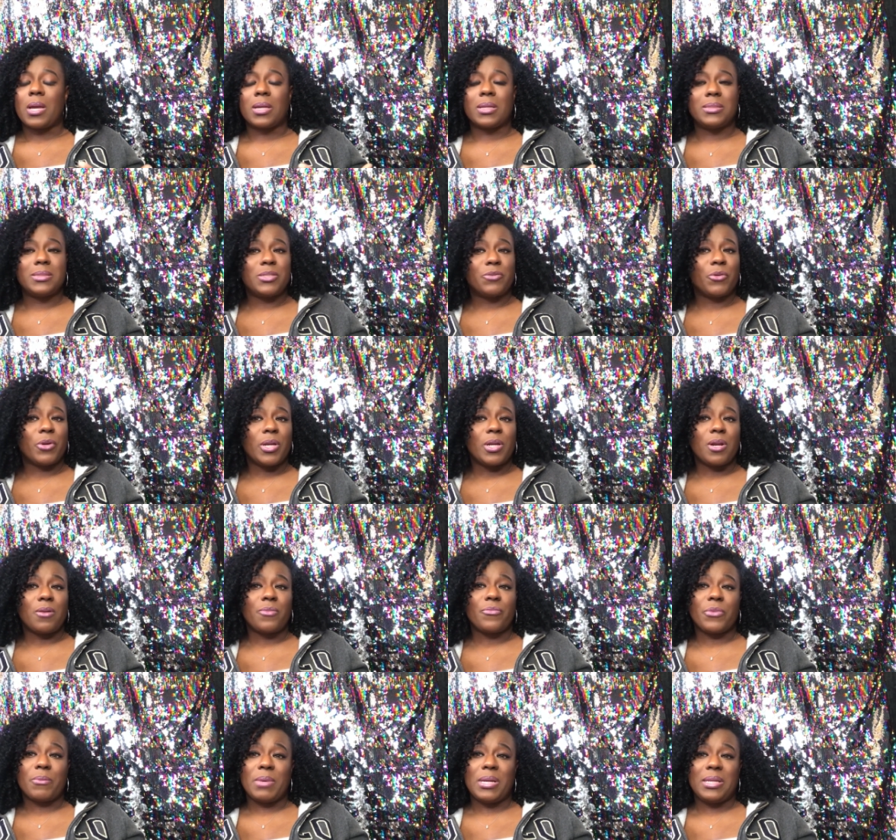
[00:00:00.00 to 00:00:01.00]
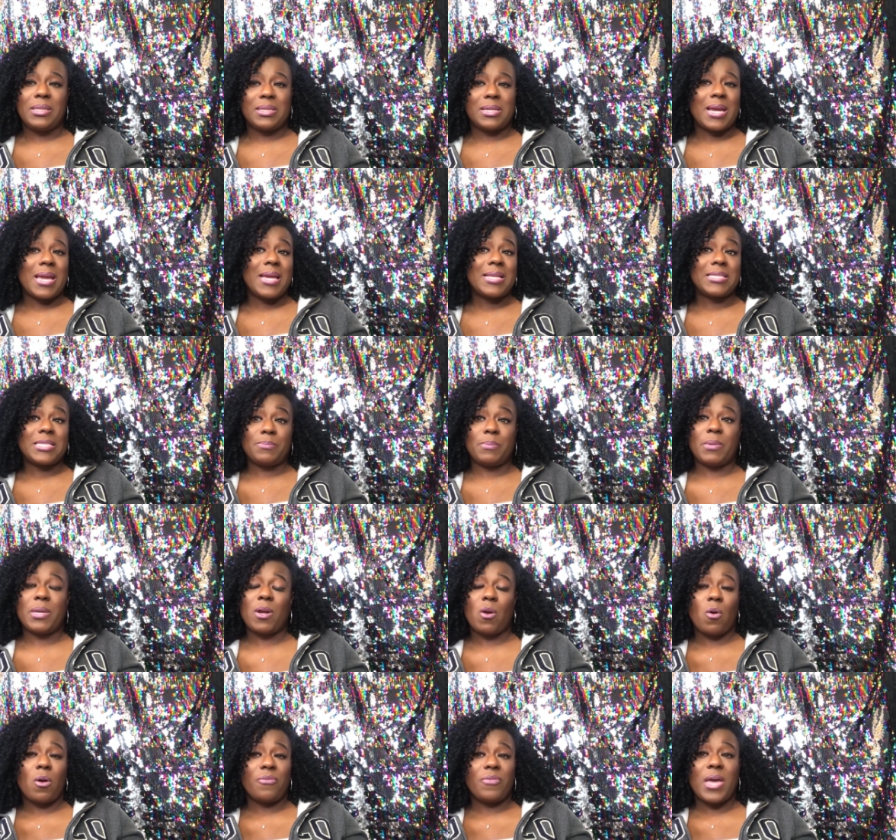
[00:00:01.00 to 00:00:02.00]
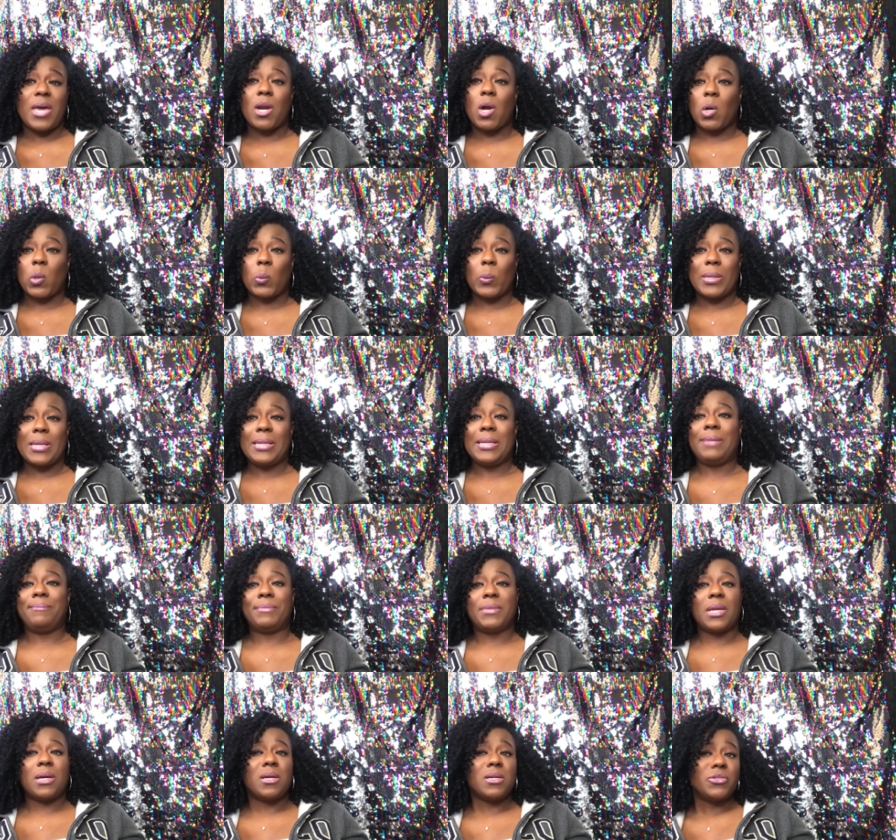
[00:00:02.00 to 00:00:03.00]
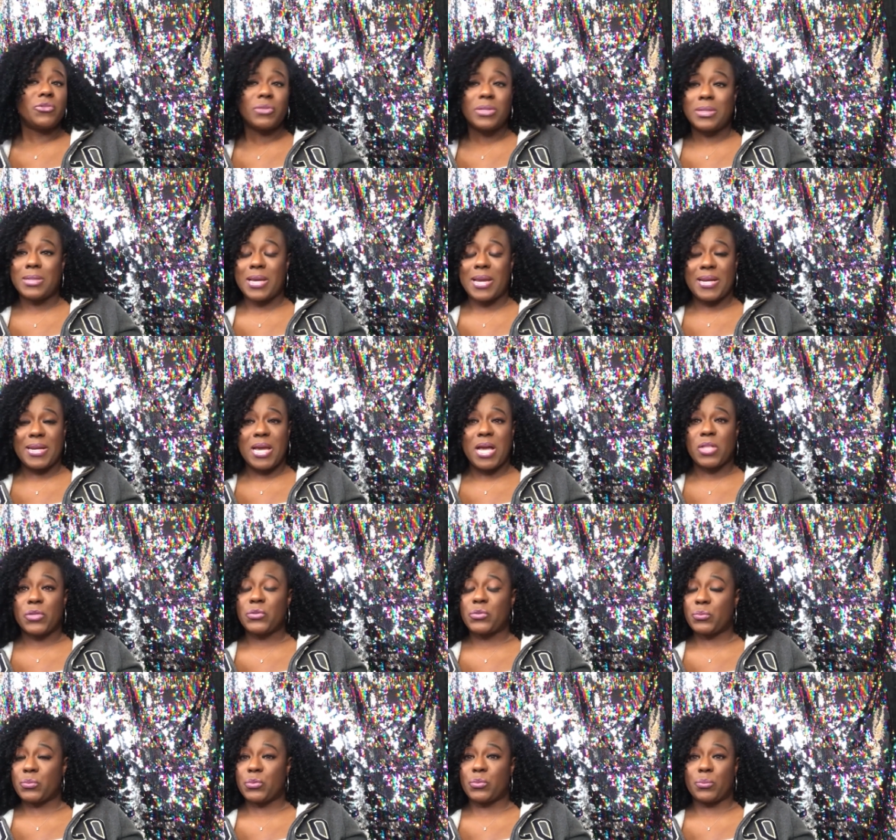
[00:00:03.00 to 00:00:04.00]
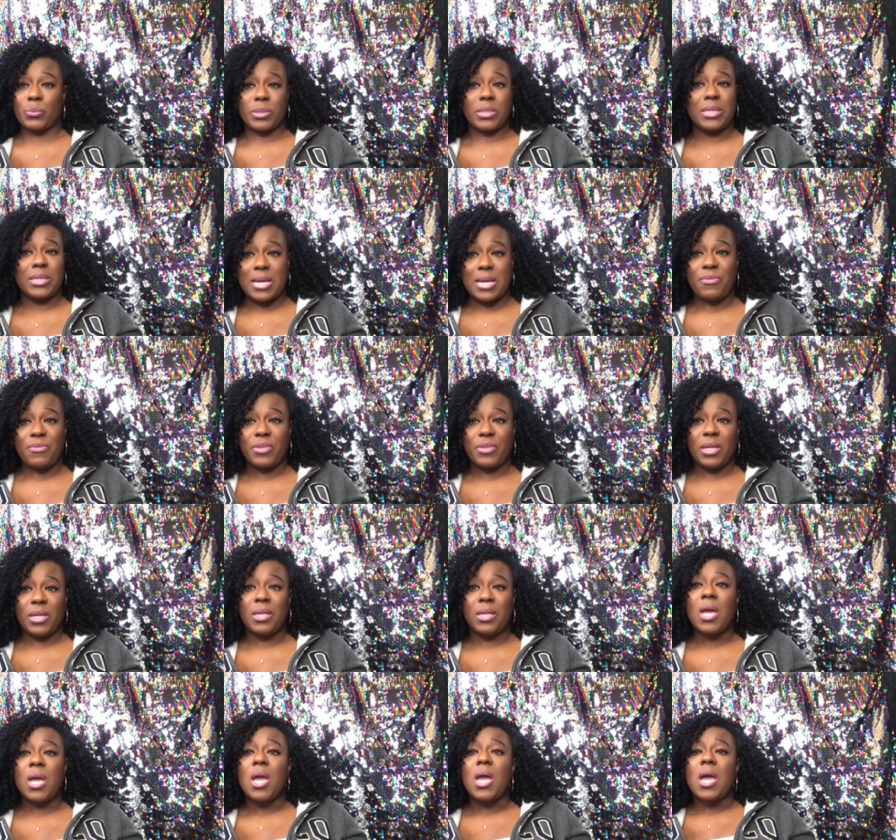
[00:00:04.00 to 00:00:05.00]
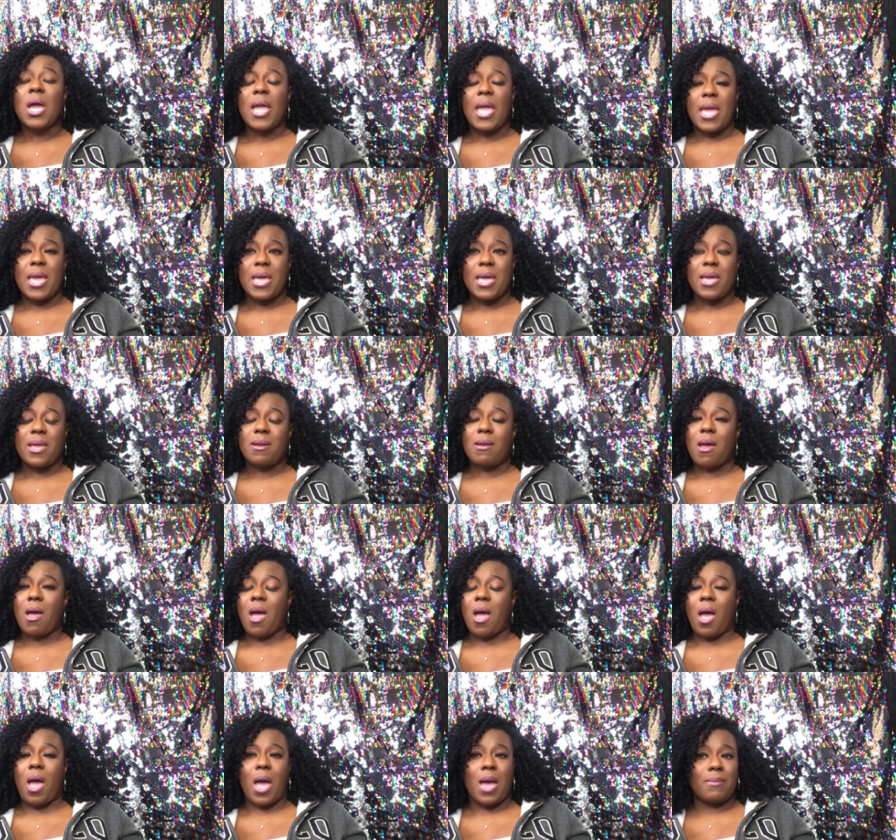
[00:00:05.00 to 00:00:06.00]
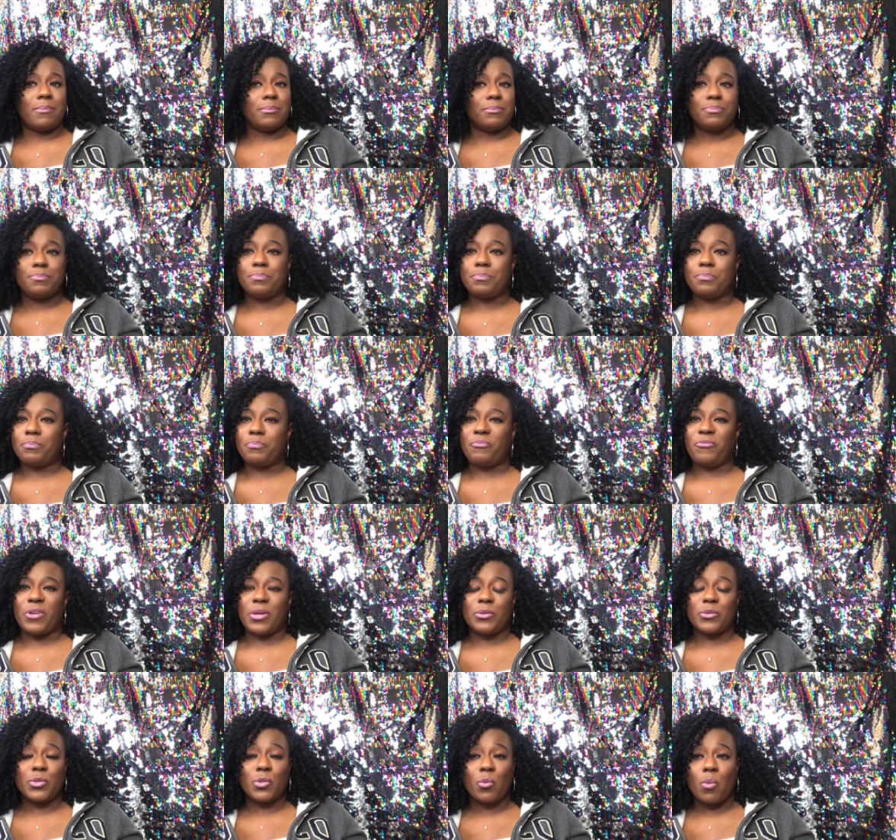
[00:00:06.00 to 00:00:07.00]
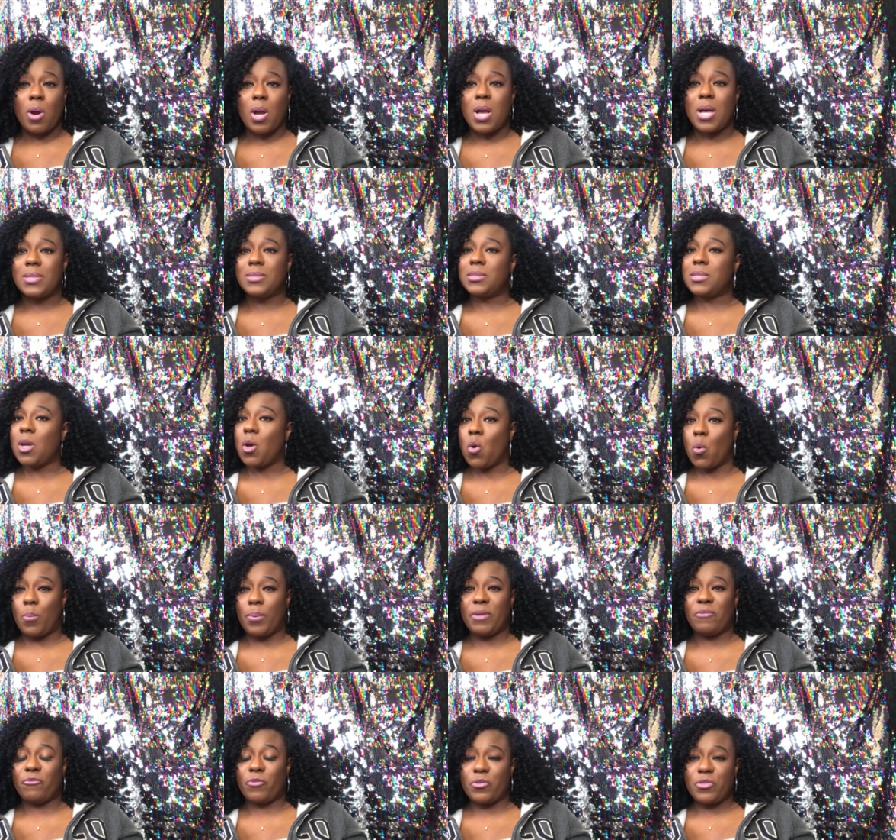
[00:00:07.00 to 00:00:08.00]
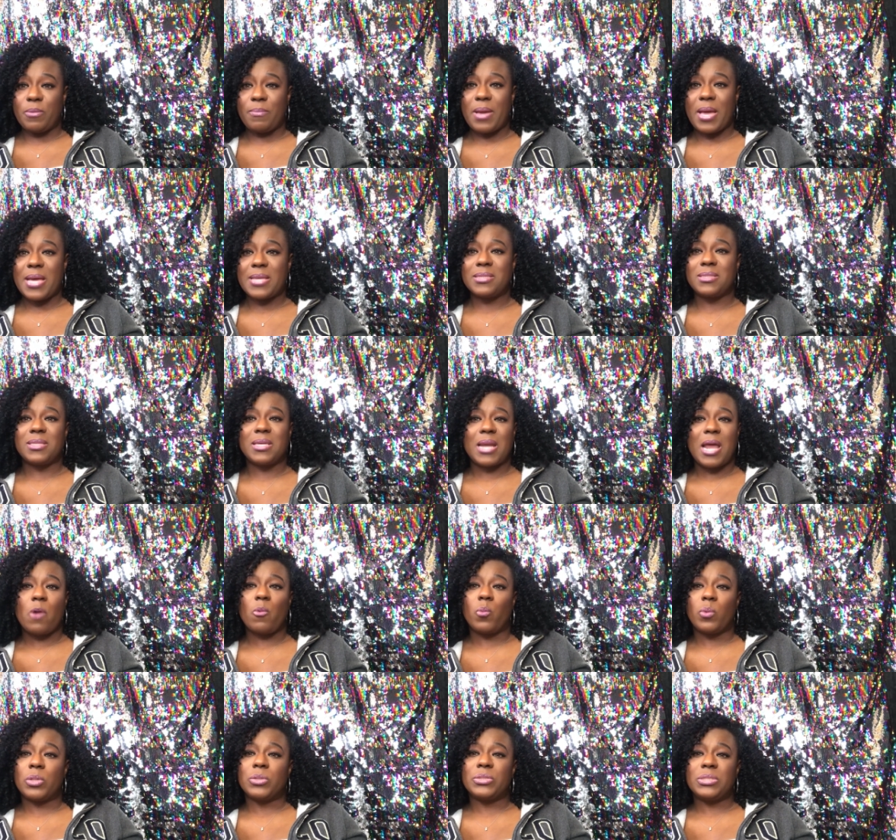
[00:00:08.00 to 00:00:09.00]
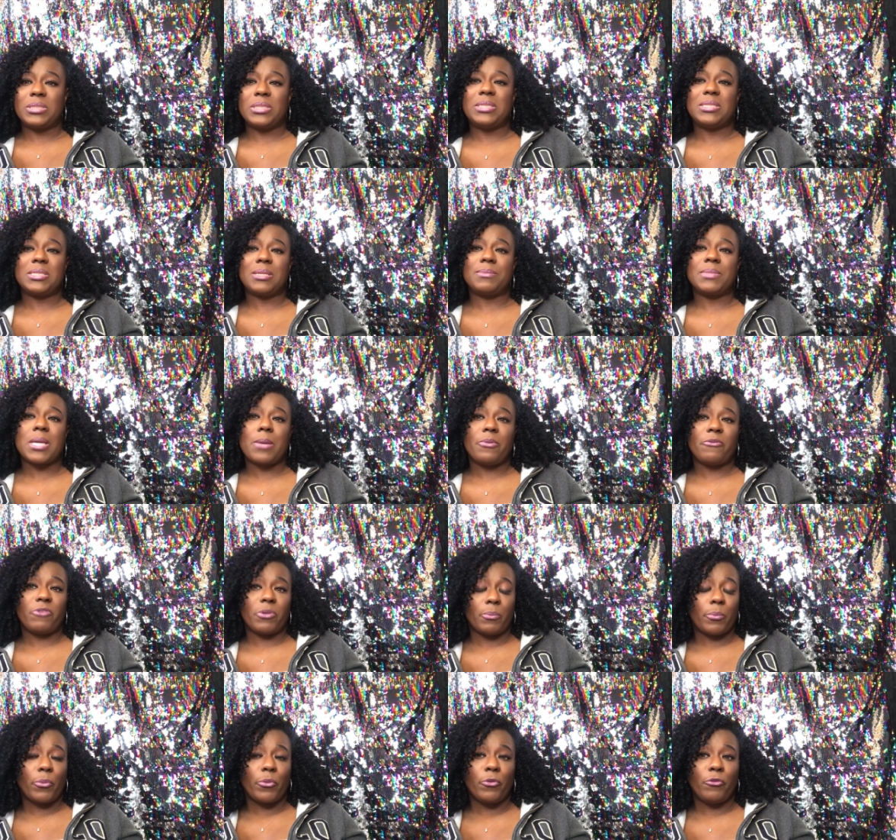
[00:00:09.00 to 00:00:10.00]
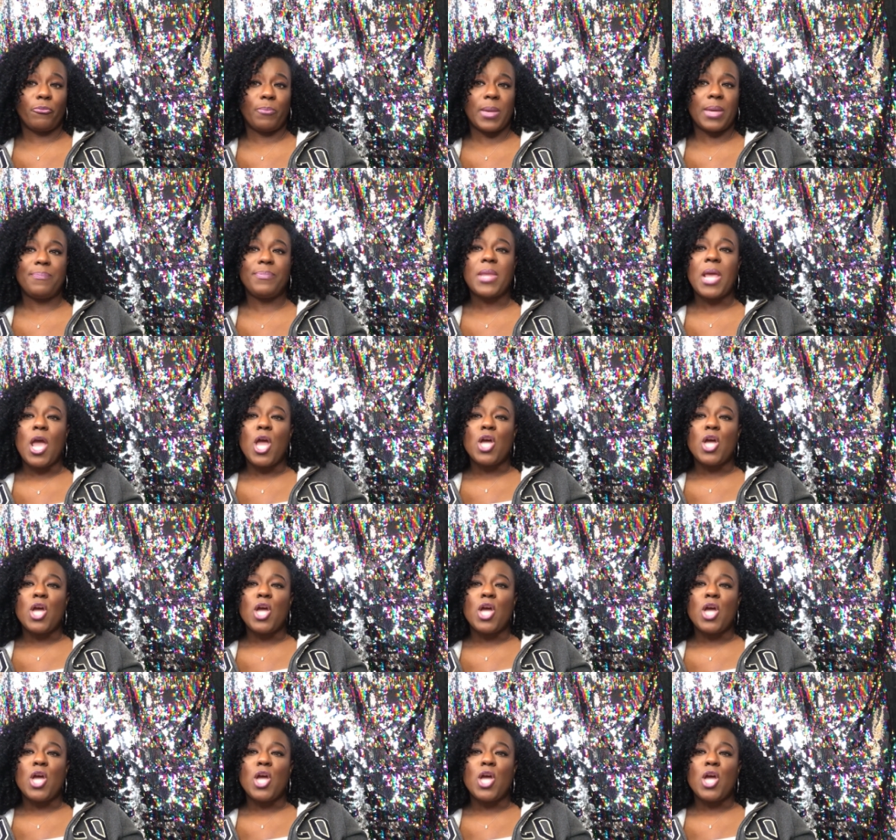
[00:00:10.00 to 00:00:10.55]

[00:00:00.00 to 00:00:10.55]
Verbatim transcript: considering the money that I had spent on that already, one hundred nine dollars was really nothing. And I'm fingers crossed, hoping for the best, that I will see some type of improvement.